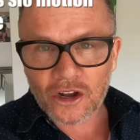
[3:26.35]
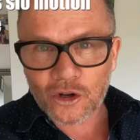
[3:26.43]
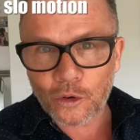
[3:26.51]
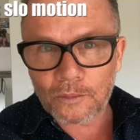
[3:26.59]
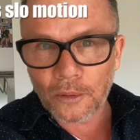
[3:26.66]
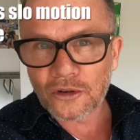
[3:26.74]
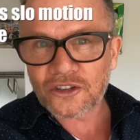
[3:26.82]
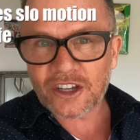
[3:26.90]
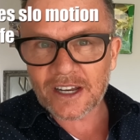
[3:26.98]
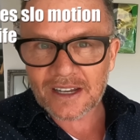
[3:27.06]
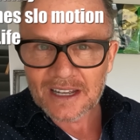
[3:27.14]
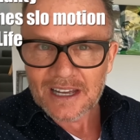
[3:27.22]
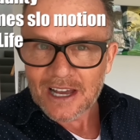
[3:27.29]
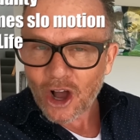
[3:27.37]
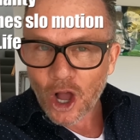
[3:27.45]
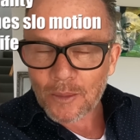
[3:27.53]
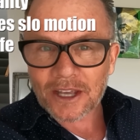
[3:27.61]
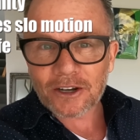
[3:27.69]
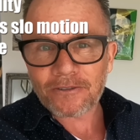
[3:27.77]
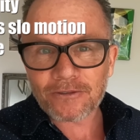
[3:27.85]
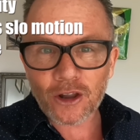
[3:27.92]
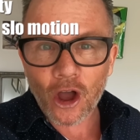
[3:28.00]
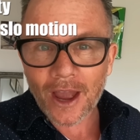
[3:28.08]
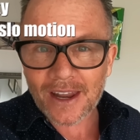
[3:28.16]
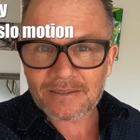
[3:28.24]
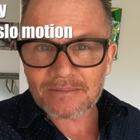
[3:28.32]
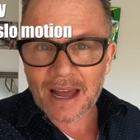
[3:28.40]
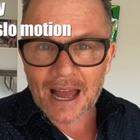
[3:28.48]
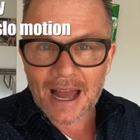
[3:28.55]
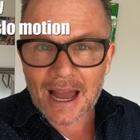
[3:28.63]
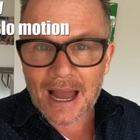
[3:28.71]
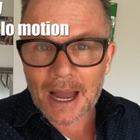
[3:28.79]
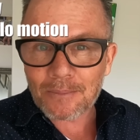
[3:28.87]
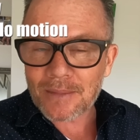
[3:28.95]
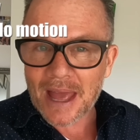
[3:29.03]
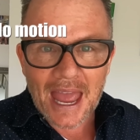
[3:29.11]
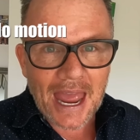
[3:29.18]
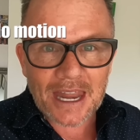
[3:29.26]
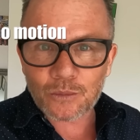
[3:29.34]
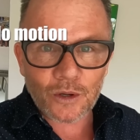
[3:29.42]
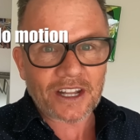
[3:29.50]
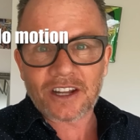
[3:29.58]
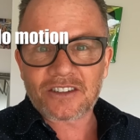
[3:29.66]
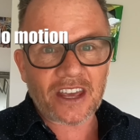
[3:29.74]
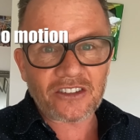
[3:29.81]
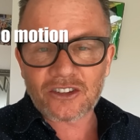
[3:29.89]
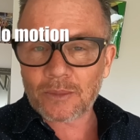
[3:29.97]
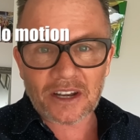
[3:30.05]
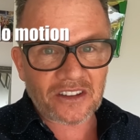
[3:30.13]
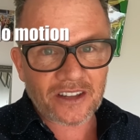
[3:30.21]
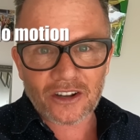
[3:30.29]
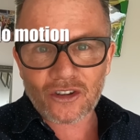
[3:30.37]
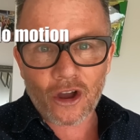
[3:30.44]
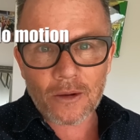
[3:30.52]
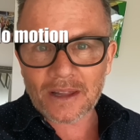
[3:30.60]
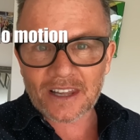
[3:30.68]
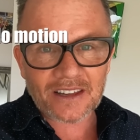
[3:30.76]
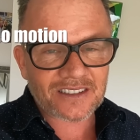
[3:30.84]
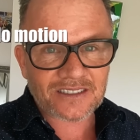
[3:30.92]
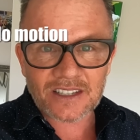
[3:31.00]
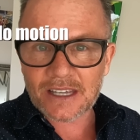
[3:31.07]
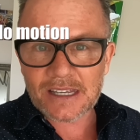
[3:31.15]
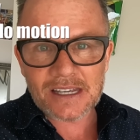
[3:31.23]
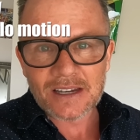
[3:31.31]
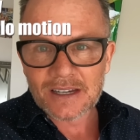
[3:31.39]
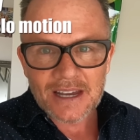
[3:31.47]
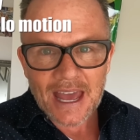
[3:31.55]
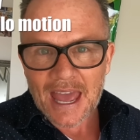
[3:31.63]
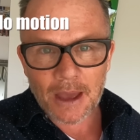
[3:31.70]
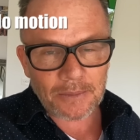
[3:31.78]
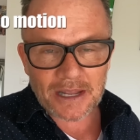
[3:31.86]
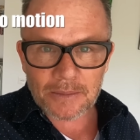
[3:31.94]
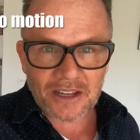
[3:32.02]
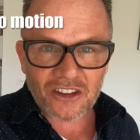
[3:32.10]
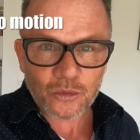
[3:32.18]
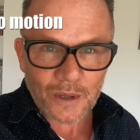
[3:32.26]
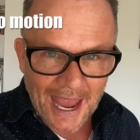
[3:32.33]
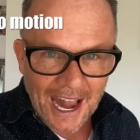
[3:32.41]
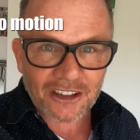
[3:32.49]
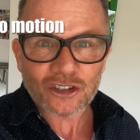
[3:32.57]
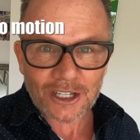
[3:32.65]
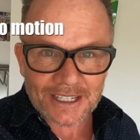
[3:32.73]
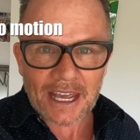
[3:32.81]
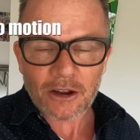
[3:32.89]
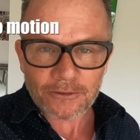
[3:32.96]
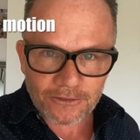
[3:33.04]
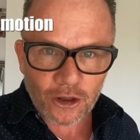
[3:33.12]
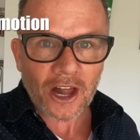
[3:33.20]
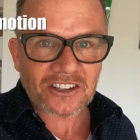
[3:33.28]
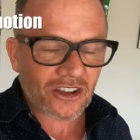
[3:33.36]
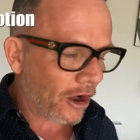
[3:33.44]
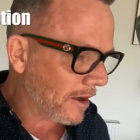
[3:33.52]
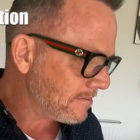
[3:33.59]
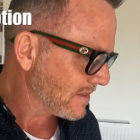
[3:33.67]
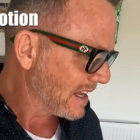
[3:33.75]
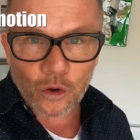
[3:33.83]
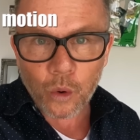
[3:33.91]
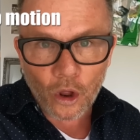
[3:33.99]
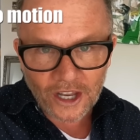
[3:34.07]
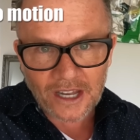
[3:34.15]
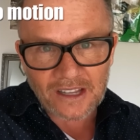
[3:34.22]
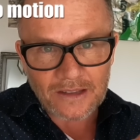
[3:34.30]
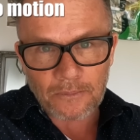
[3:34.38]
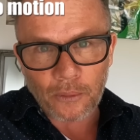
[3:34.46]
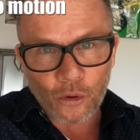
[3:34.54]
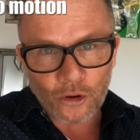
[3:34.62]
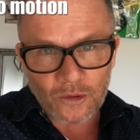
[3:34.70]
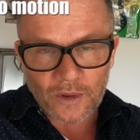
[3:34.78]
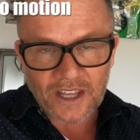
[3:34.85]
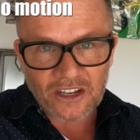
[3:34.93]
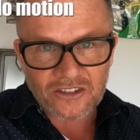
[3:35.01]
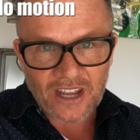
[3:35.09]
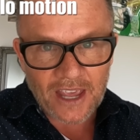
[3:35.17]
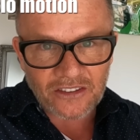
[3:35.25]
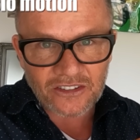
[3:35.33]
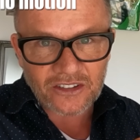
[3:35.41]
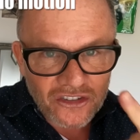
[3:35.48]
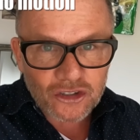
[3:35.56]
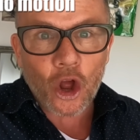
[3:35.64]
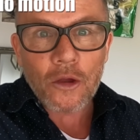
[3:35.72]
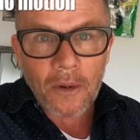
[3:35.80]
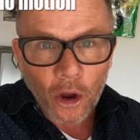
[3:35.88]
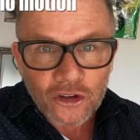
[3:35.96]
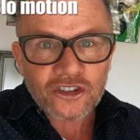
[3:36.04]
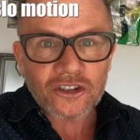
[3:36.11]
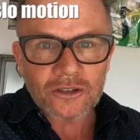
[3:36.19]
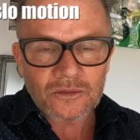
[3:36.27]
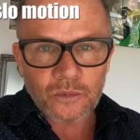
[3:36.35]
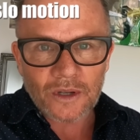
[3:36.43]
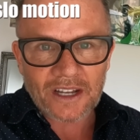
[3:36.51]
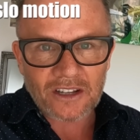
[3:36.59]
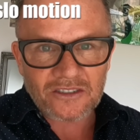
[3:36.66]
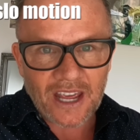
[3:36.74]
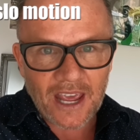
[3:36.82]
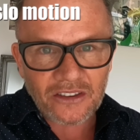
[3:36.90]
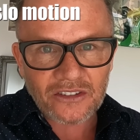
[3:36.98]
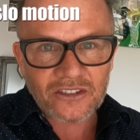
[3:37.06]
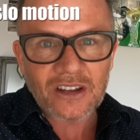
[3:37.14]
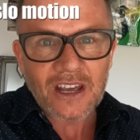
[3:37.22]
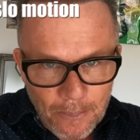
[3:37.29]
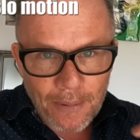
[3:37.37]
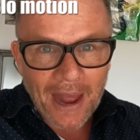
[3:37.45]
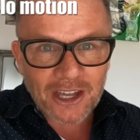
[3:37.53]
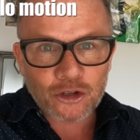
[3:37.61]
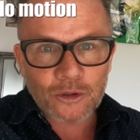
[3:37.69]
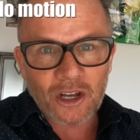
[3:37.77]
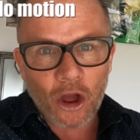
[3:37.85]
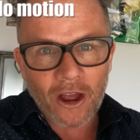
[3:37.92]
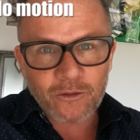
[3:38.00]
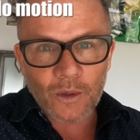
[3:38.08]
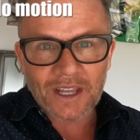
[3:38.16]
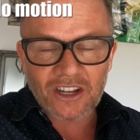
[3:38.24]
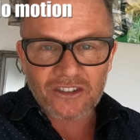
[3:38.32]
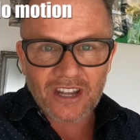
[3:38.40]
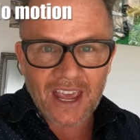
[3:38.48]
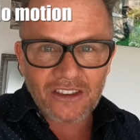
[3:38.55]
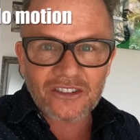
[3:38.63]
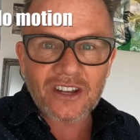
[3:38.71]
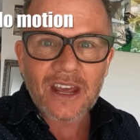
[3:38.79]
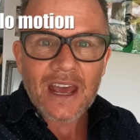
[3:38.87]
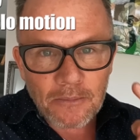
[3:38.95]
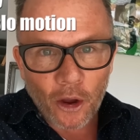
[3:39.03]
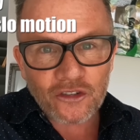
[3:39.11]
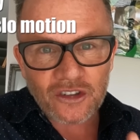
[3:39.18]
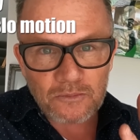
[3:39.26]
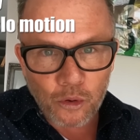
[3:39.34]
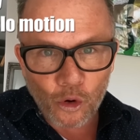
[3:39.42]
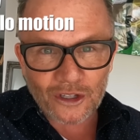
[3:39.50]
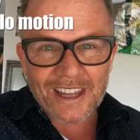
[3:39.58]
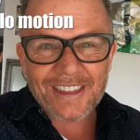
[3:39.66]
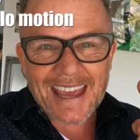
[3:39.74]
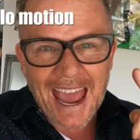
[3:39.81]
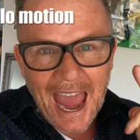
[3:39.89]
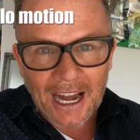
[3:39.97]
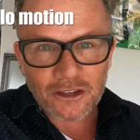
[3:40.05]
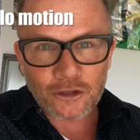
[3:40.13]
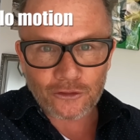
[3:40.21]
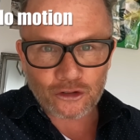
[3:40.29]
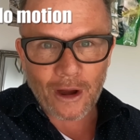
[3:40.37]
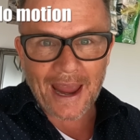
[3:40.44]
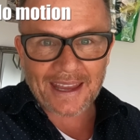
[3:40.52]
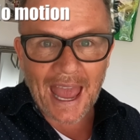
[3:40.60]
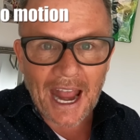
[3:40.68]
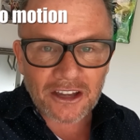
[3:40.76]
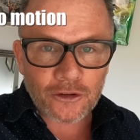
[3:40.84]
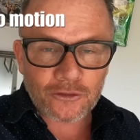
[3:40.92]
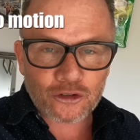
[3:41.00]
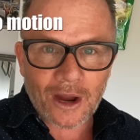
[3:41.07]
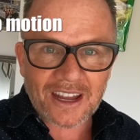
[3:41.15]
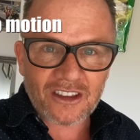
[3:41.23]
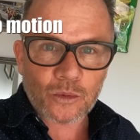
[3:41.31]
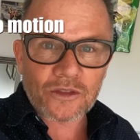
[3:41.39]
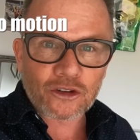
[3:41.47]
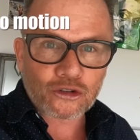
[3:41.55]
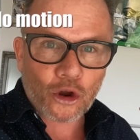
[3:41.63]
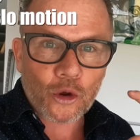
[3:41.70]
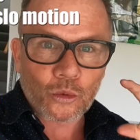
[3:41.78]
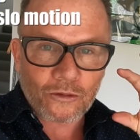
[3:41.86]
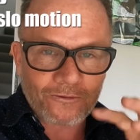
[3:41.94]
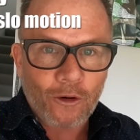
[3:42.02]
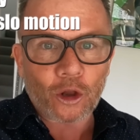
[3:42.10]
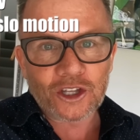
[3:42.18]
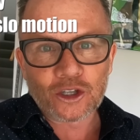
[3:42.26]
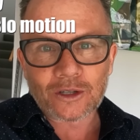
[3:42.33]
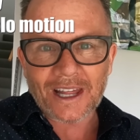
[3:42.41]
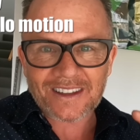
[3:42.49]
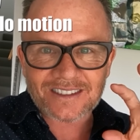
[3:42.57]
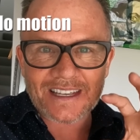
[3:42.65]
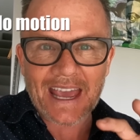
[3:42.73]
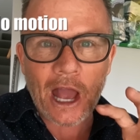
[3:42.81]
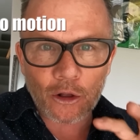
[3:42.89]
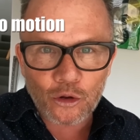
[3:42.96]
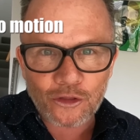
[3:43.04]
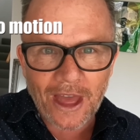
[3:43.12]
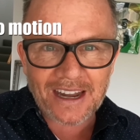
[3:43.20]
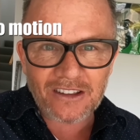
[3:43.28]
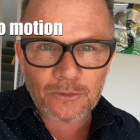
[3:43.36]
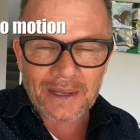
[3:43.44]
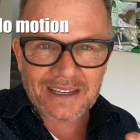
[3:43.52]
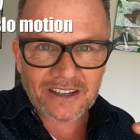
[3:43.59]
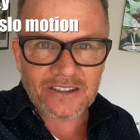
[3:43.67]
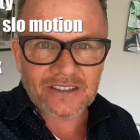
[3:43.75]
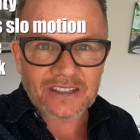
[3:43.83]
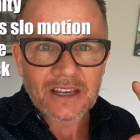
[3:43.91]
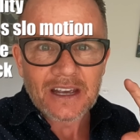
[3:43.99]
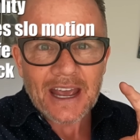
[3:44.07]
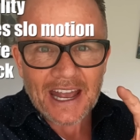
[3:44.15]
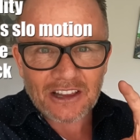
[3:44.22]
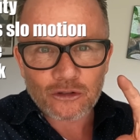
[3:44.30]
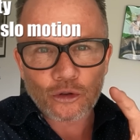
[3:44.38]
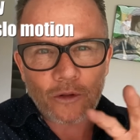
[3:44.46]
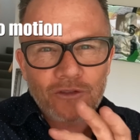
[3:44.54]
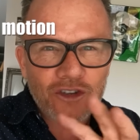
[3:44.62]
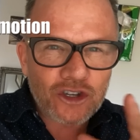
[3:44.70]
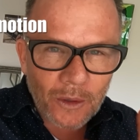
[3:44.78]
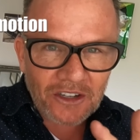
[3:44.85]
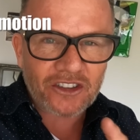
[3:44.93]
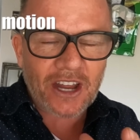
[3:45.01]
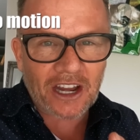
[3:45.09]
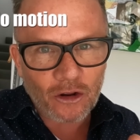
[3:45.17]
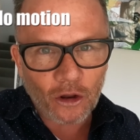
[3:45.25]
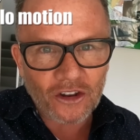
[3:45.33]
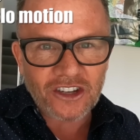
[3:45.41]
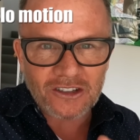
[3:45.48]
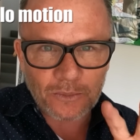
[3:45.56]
I call bullshit. I'm going to fly it and we're going to test it. I'm going to set a timer. Let's see how many minutes we actually get of flight time. Quality is important. We're going to test. The slow motion, we're going to test. The battery life, we're going to test. And most importantly, the active track. Active track is when the drone will follow you. Let's see how good that is, because it's sort of newish technology.